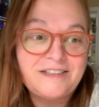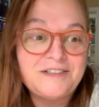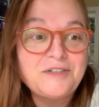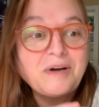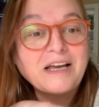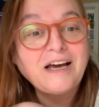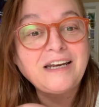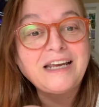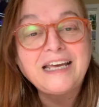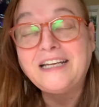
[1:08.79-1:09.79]
And so
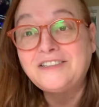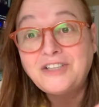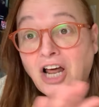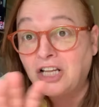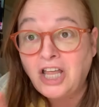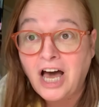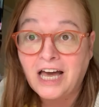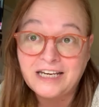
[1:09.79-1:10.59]
and it's not a lot.